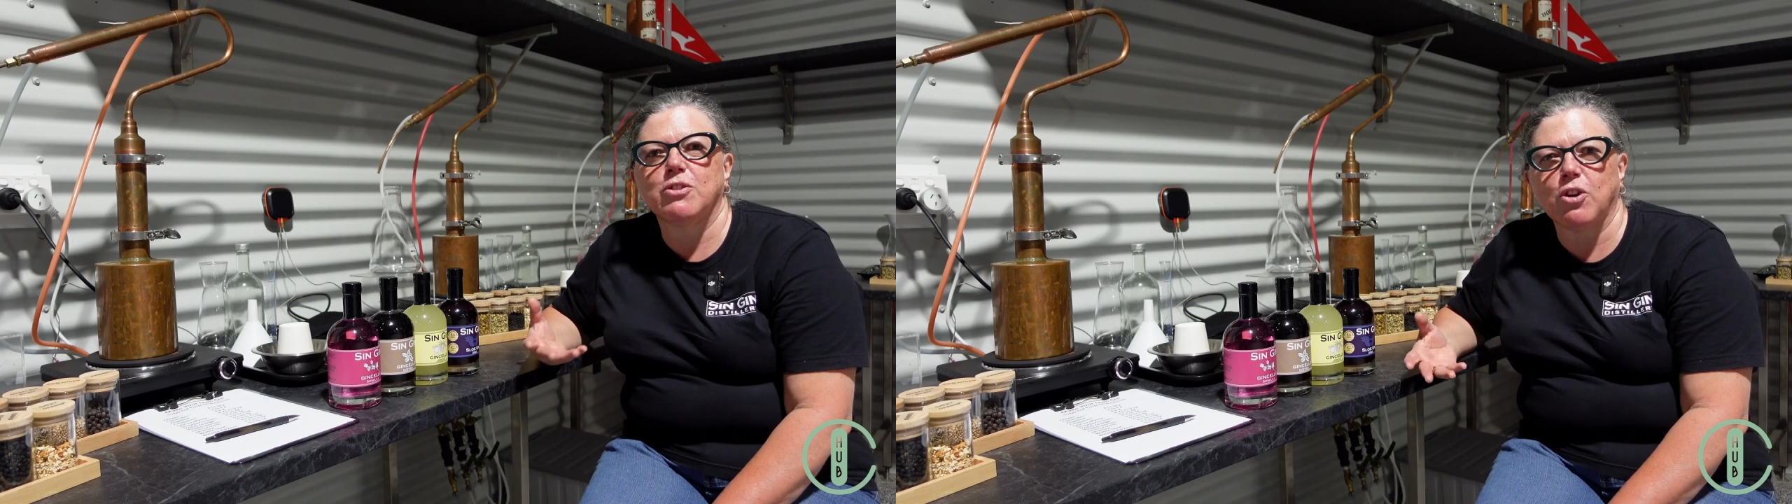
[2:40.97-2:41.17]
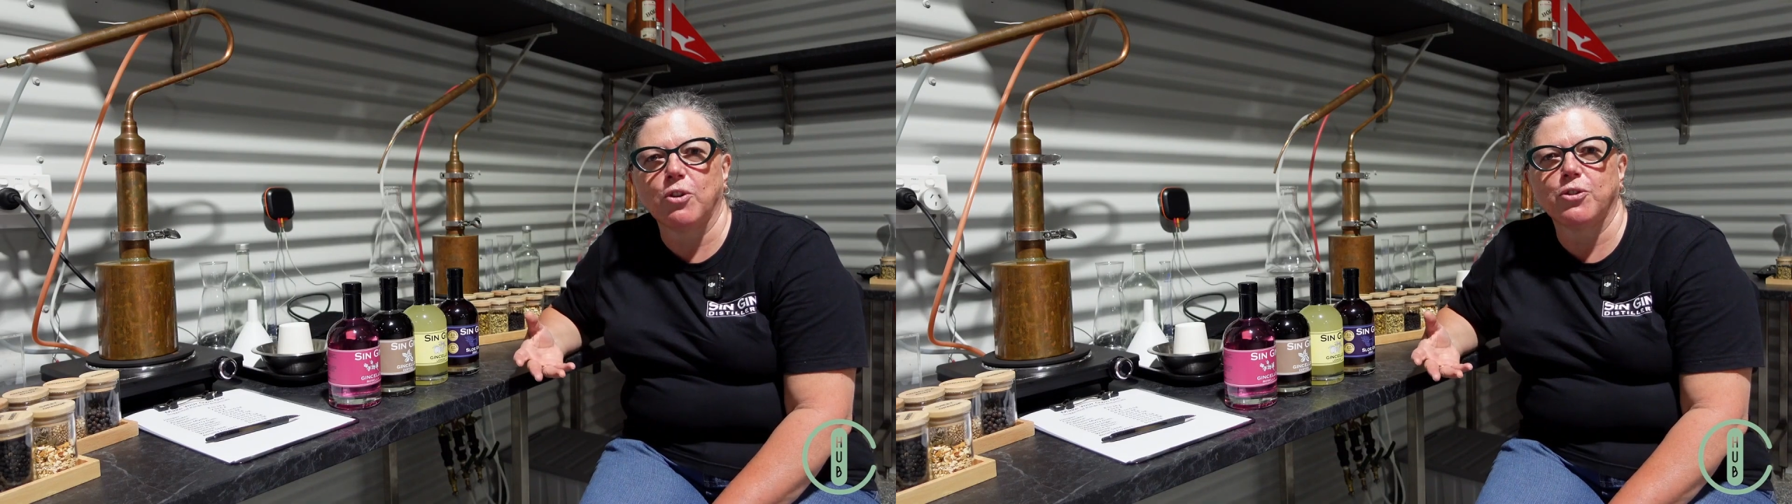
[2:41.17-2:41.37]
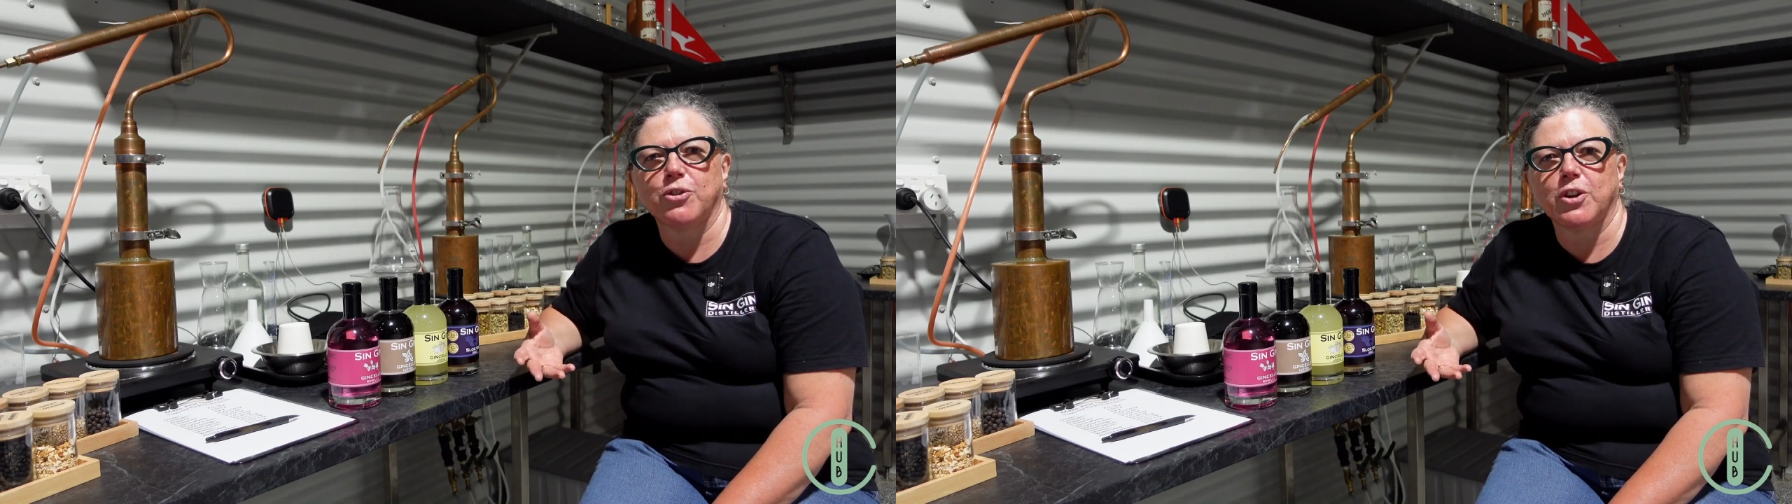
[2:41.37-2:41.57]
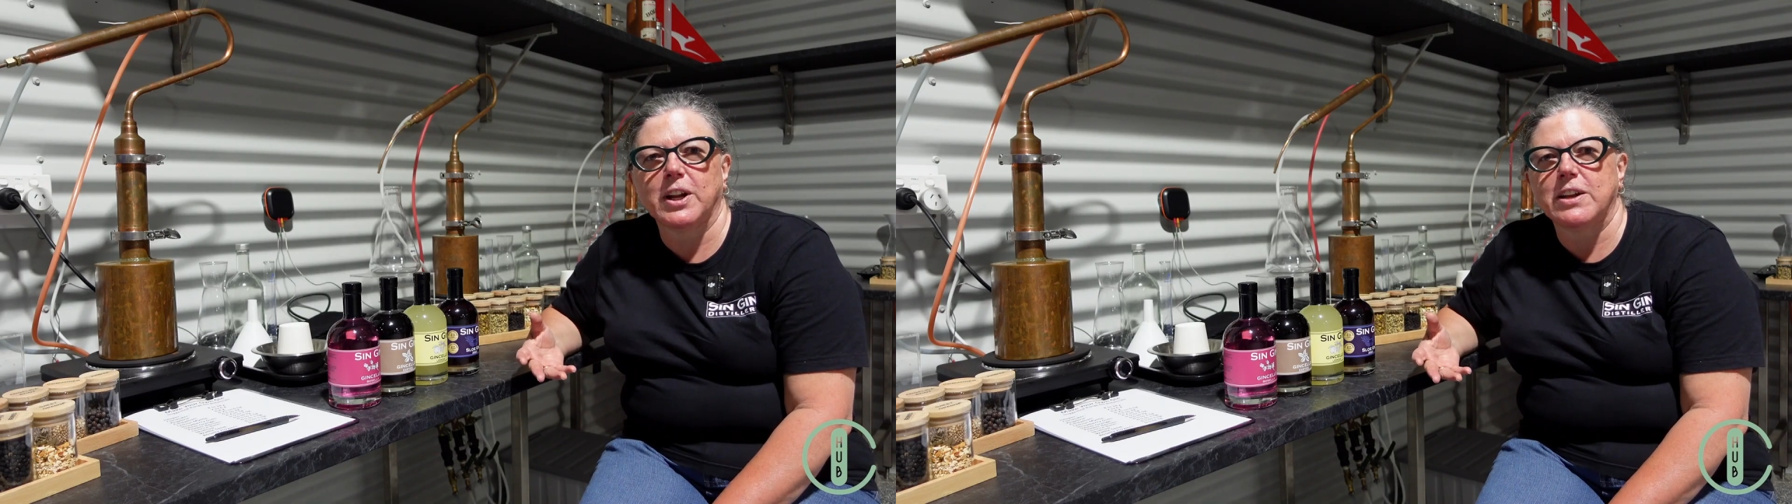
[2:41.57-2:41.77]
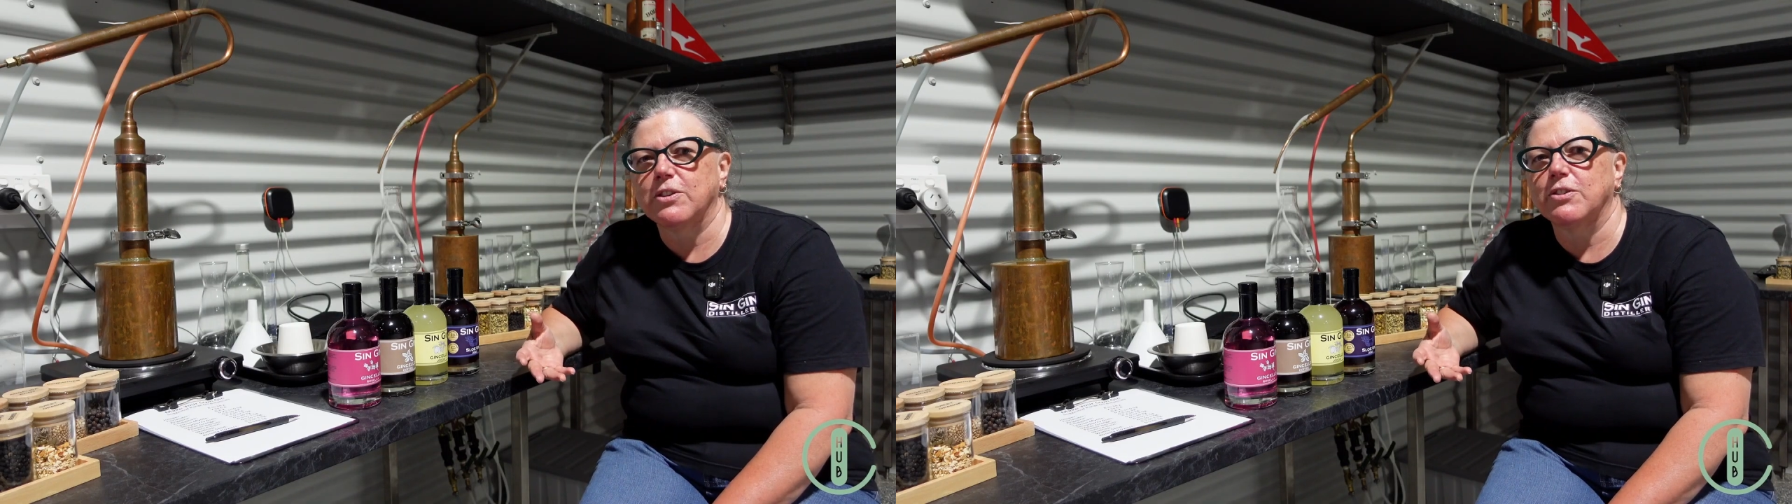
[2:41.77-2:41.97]

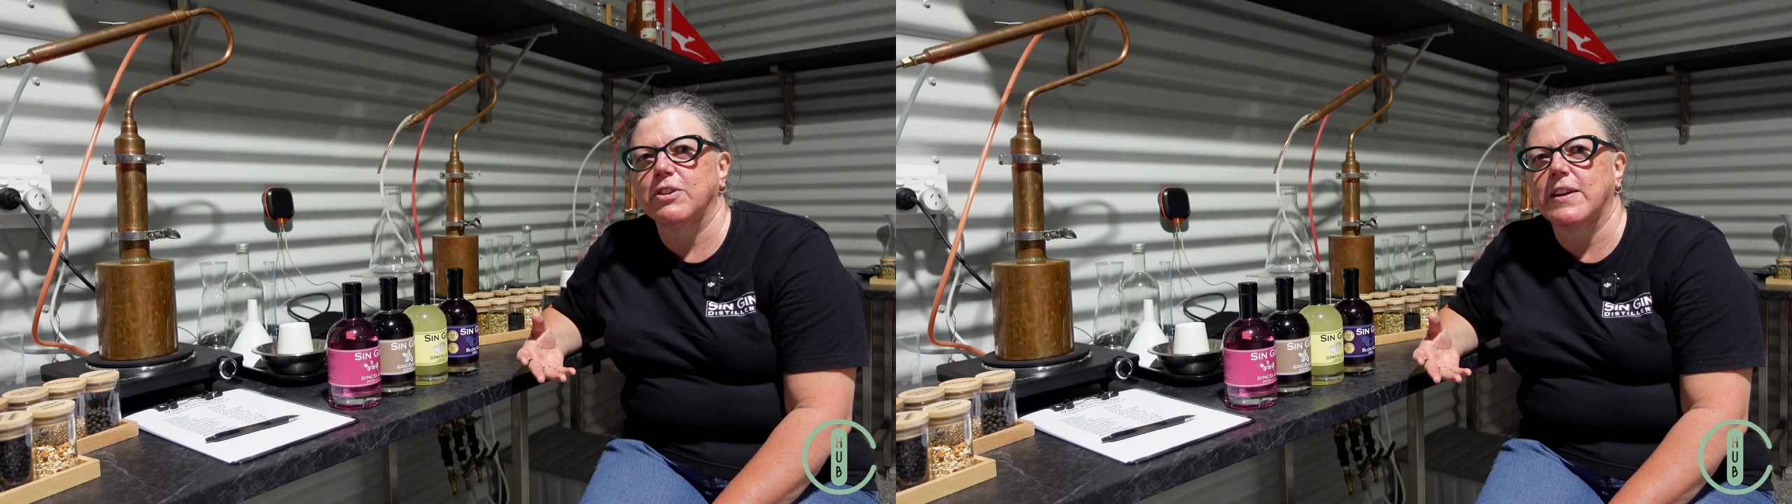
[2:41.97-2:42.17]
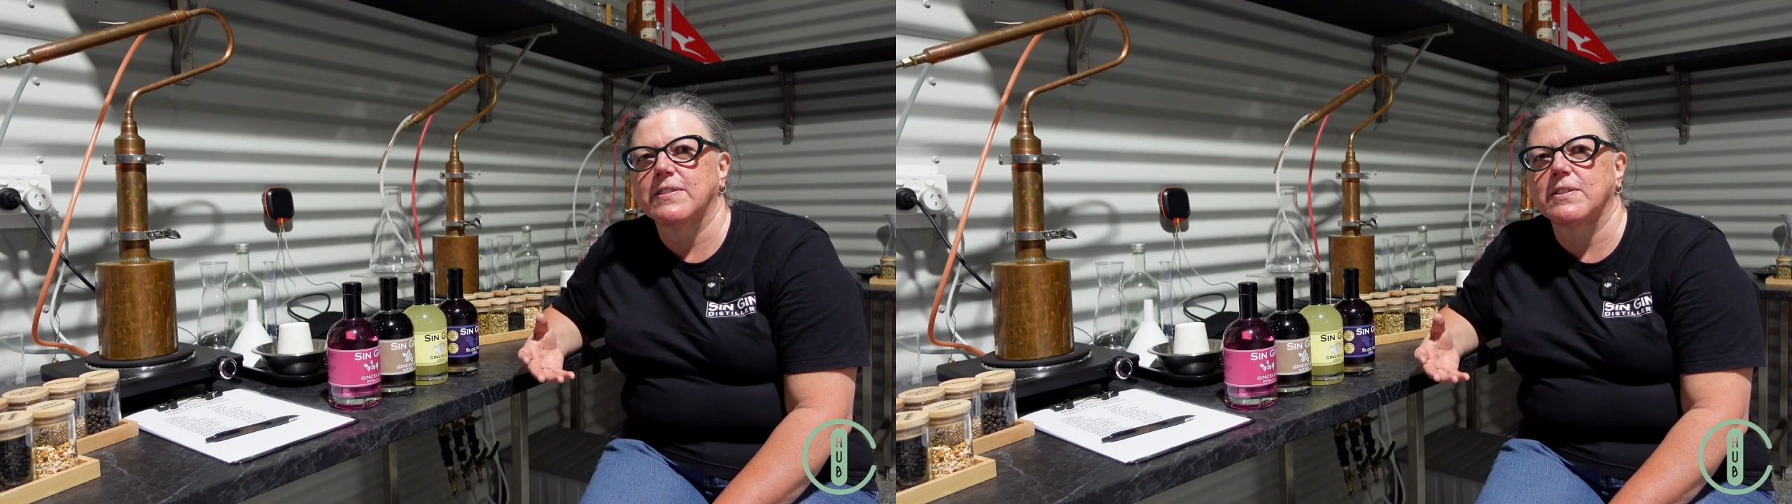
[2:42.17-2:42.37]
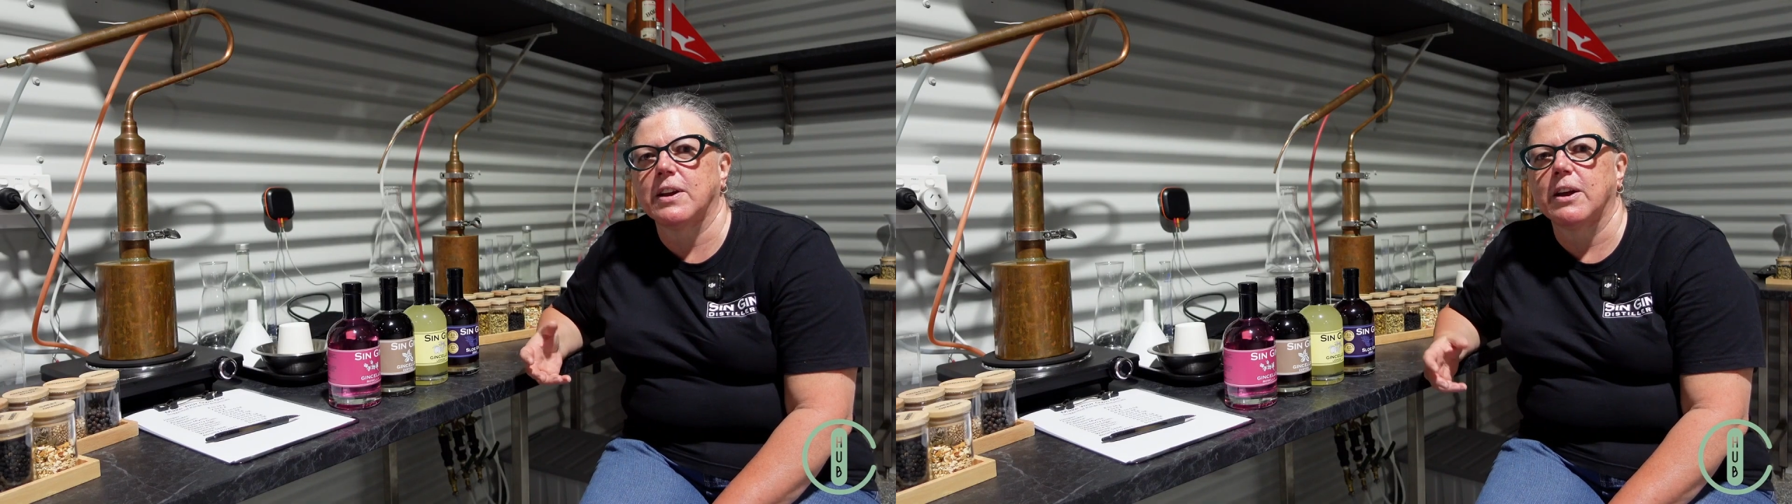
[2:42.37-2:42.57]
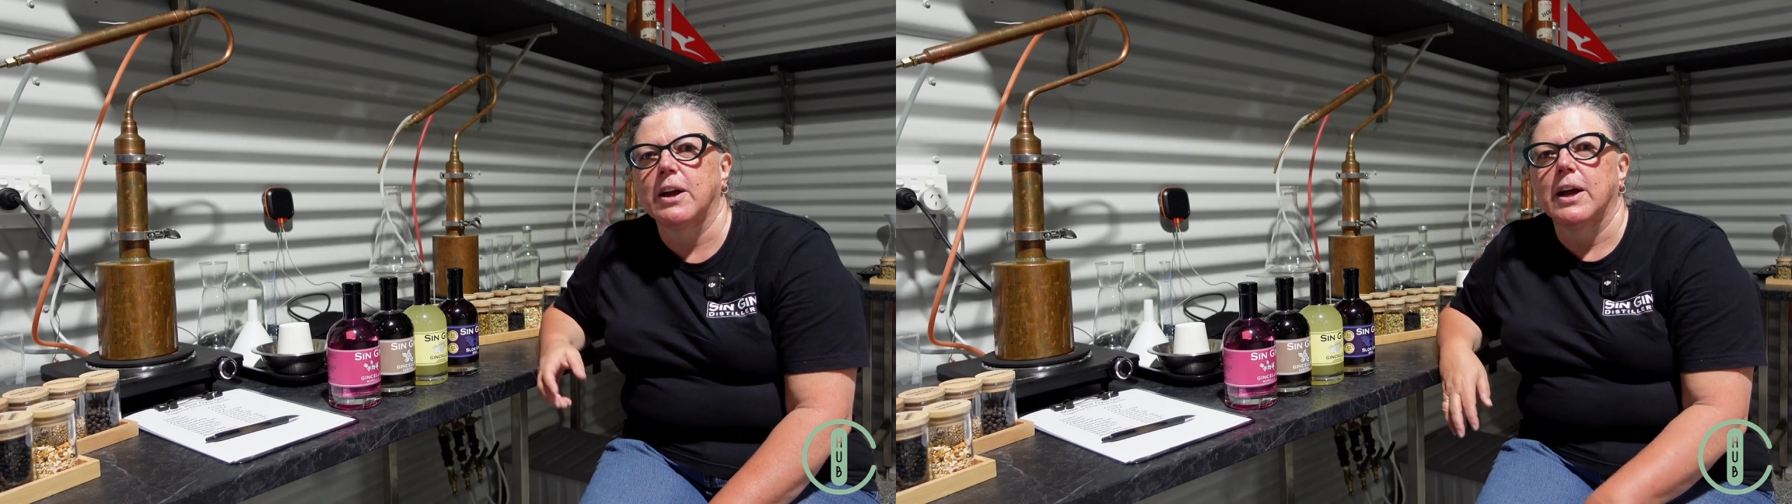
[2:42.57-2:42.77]
constantly do testing,